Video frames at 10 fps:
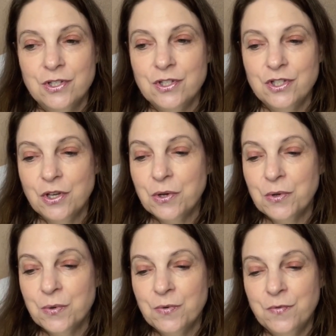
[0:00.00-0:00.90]

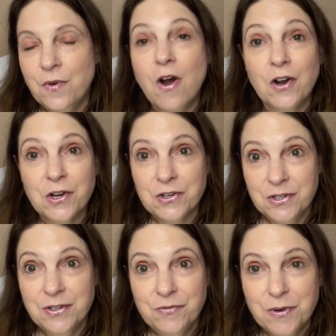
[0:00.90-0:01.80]
so far
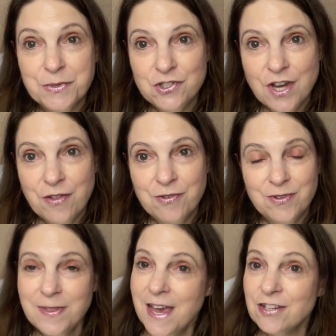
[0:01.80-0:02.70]
from each other
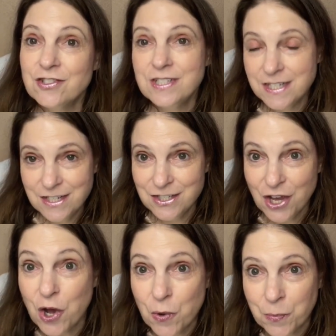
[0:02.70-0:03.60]
that they actually sent us
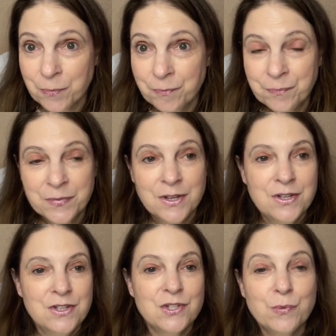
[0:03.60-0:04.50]
home.
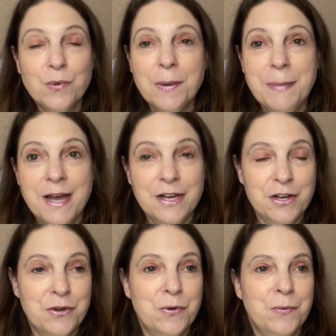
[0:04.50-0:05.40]
So we went back
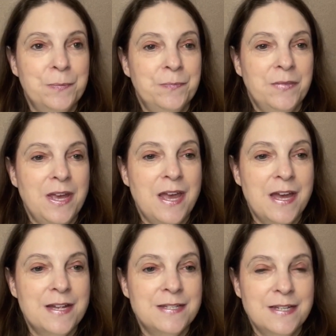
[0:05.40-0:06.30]
home
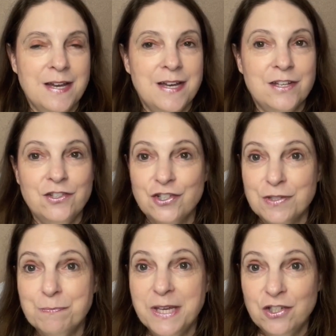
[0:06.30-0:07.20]
and took
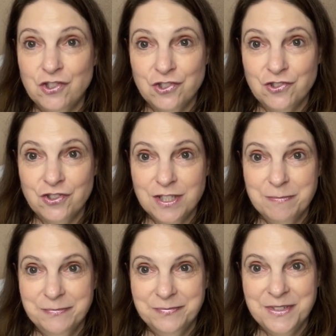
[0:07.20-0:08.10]
some pictures,
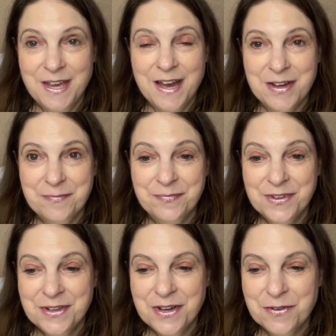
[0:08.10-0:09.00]
yeah,
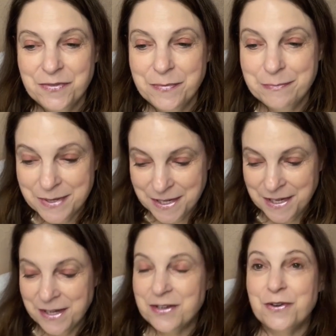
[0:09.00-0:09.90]
of
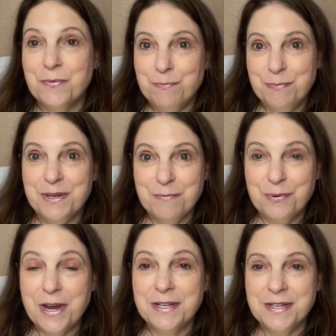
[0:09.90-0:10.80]
me, you know, being
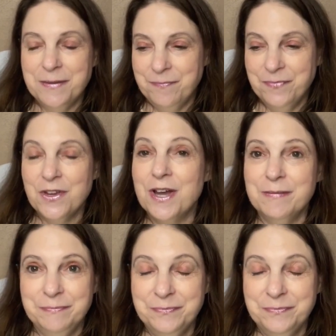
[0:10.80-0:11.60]
pregnant. Let's